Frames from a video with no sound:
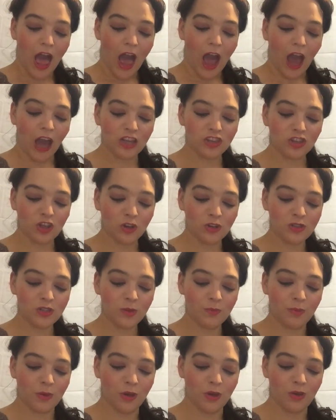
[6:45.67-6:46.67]
I don't
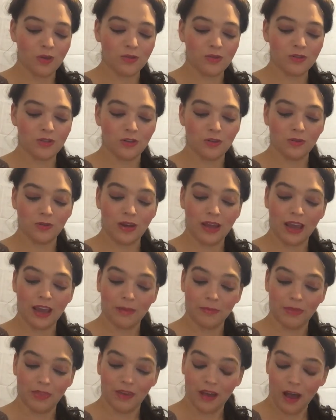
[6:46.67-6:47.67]
suppose you'd hand me
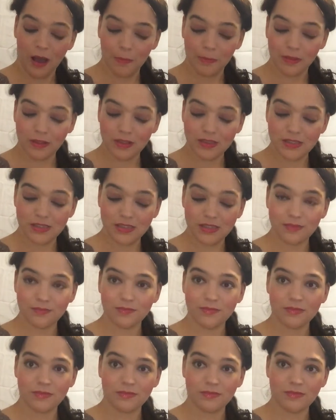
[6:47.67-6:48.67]
the goblets,
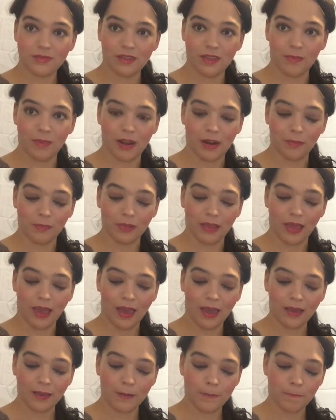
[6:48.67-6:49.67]
said the man in
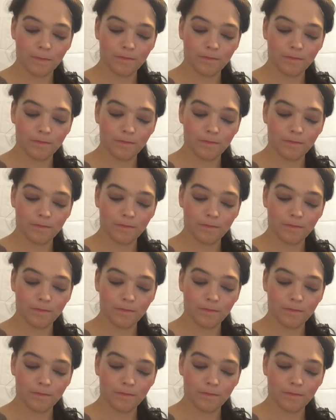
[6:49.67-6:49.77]
black.